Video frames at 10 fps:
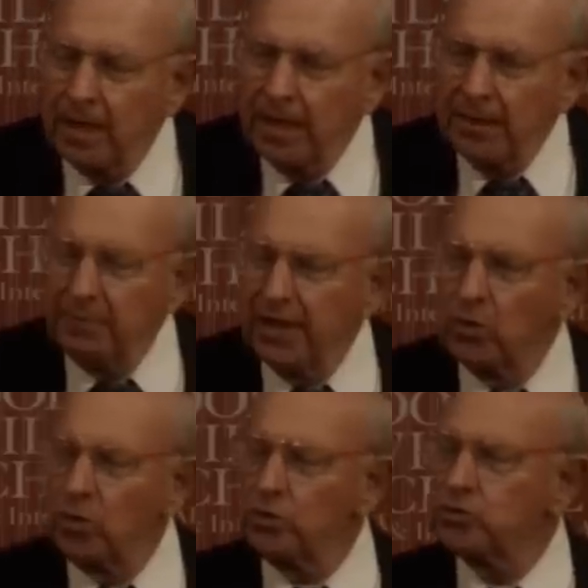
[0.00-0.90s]
It
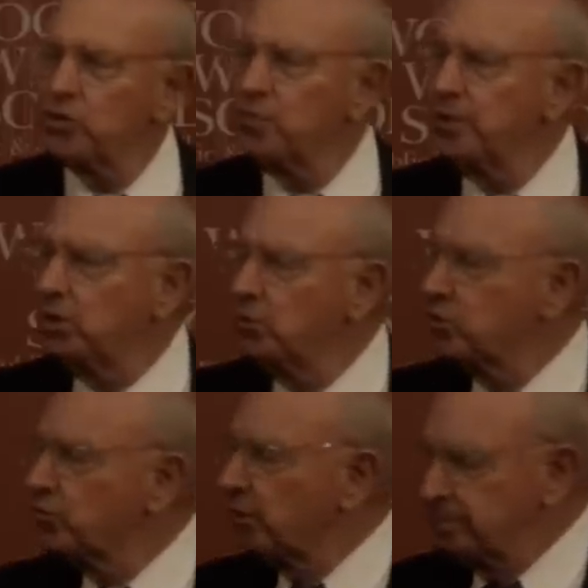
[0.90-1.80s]
might also be
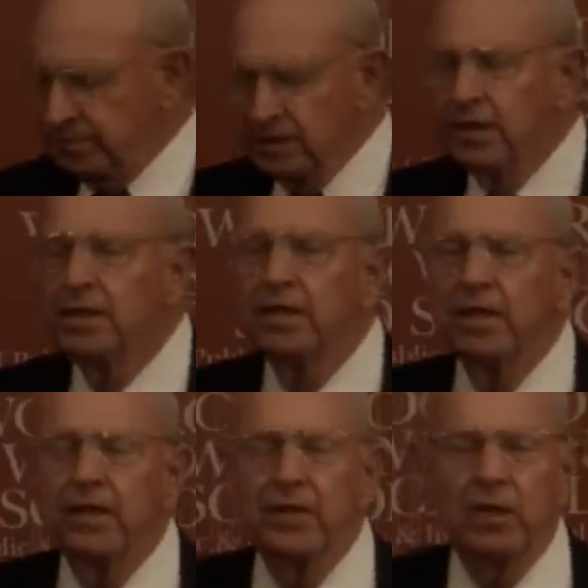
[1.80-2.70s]
useful
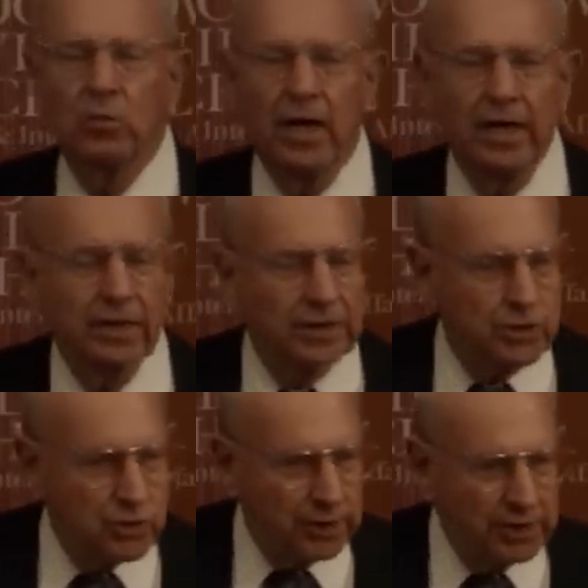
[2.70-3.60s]
that while
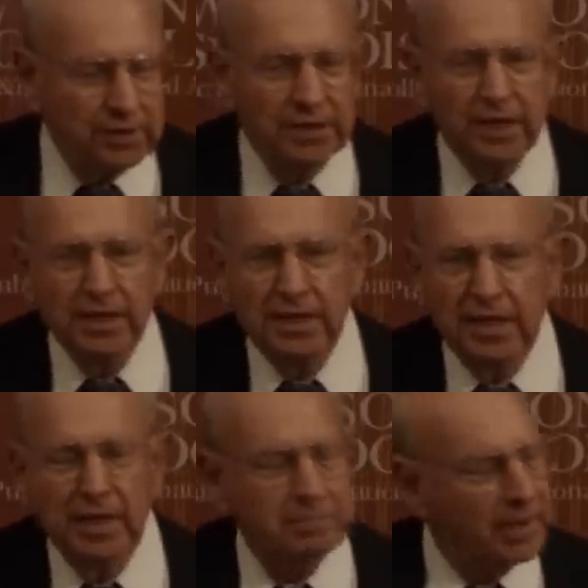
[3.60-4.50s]
Israel,
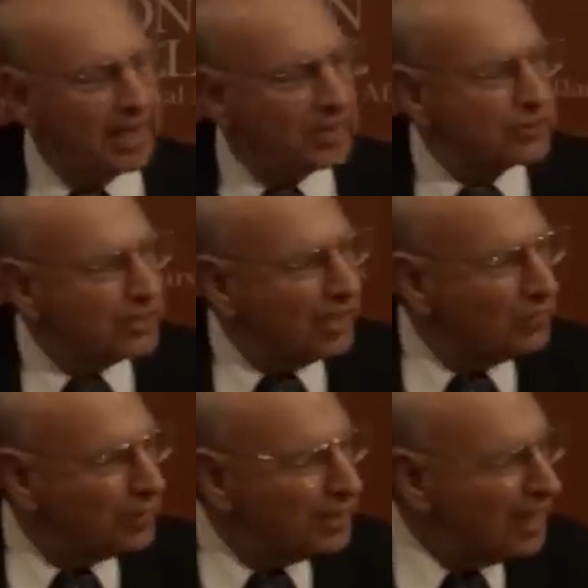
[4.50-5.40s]
India, and
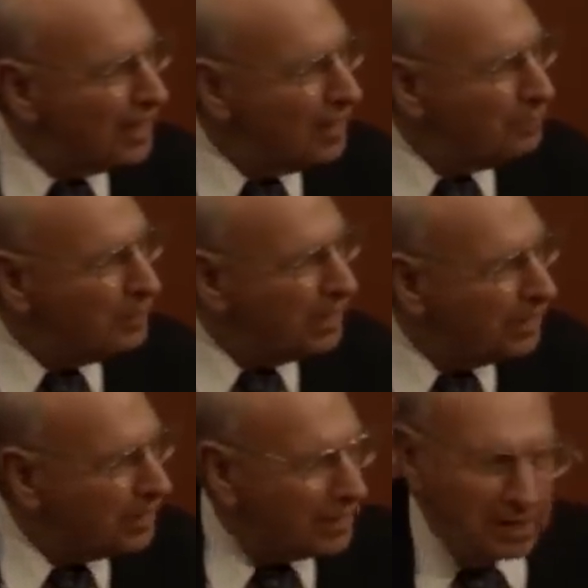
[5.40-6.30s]
Pakistan would not
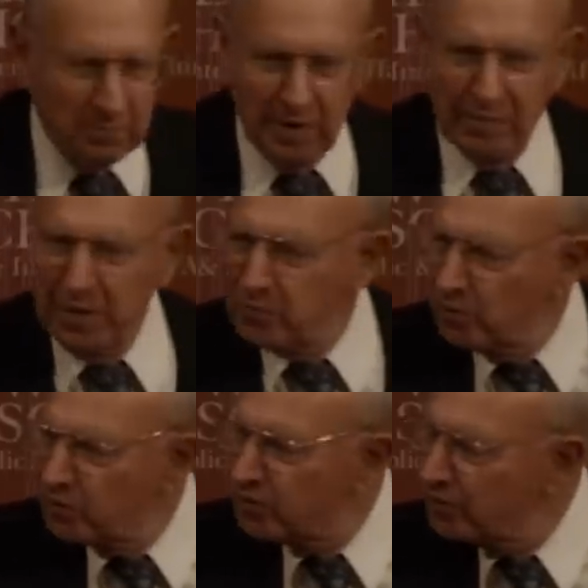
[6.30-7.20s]
immediately be
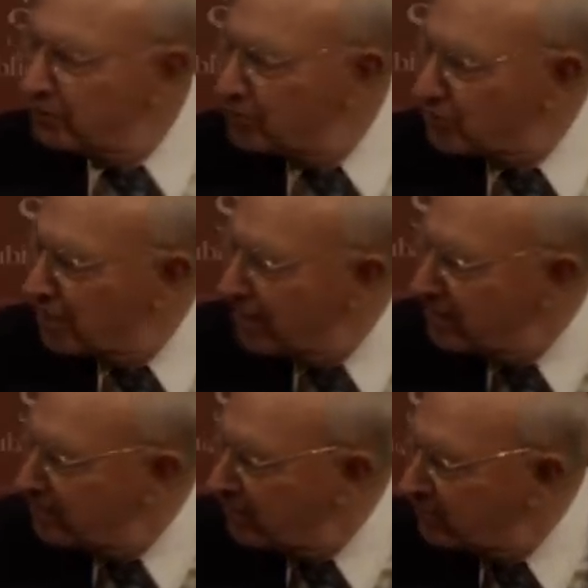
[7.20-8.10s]
members of this
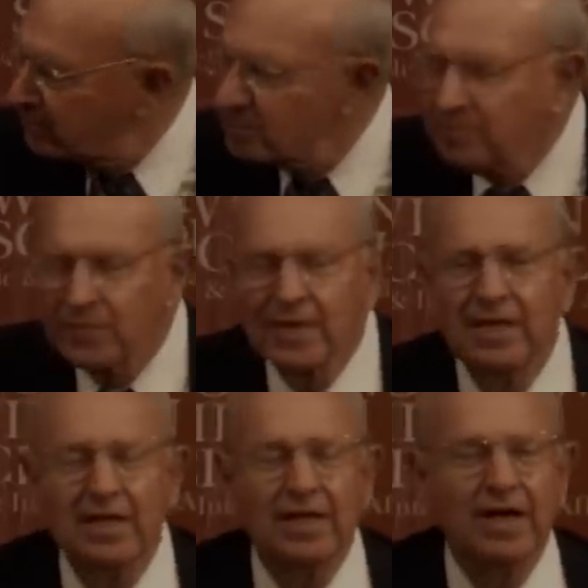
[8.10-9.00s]
kind of effort,
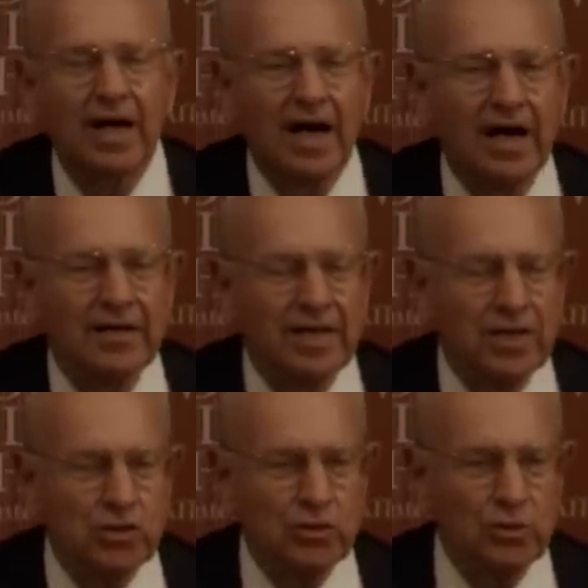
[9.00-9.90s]
uh,
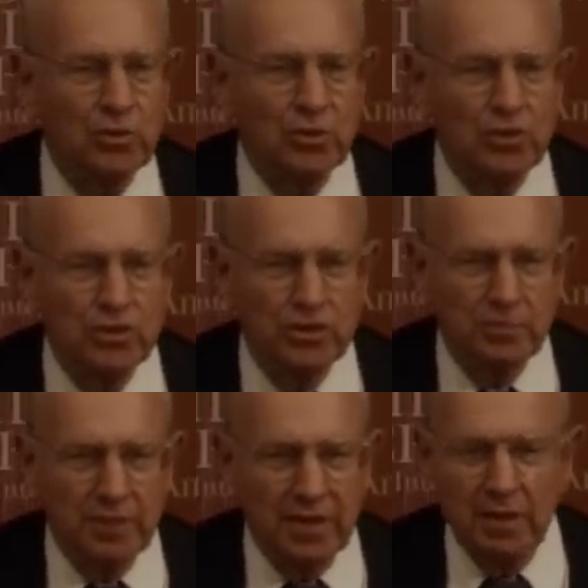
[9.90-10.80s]
they too
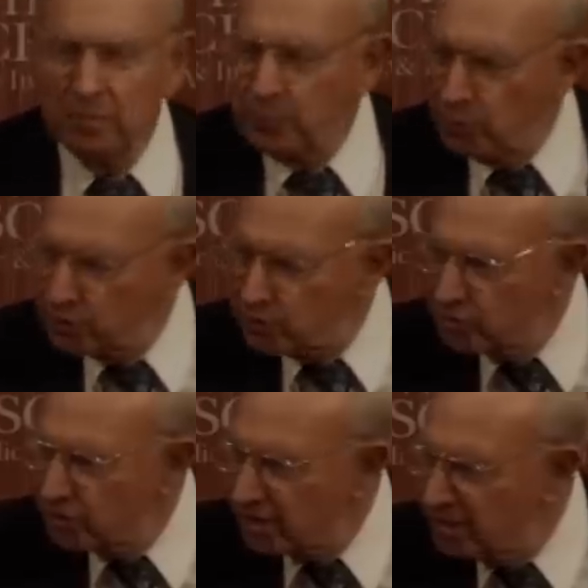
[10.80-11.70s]
should be
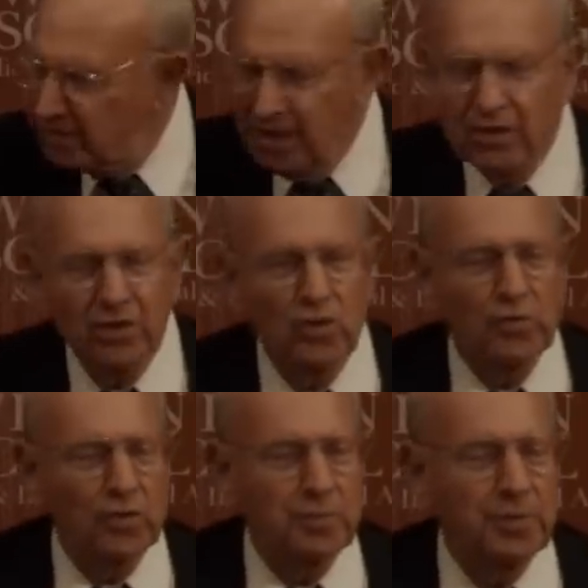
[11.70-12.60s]
pushed to come in
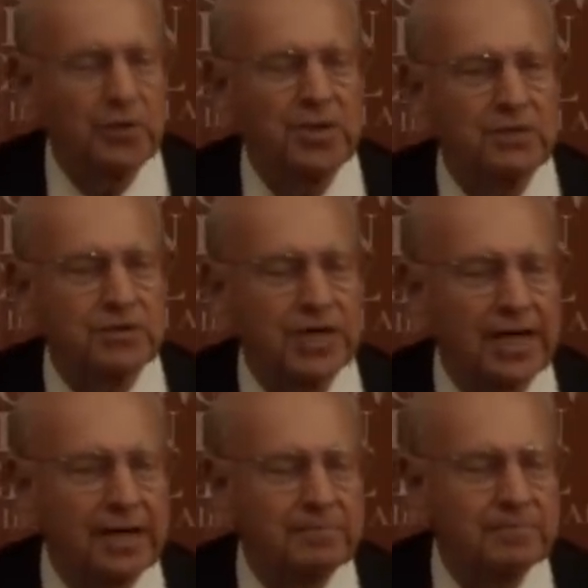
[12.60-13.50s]
over a period of
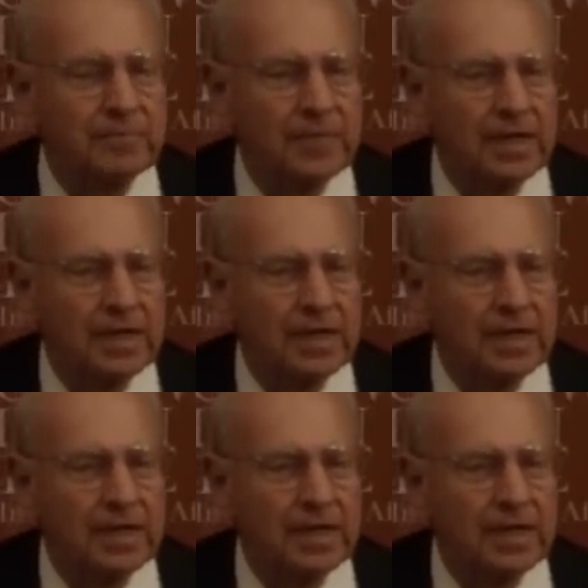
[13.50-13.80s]
time.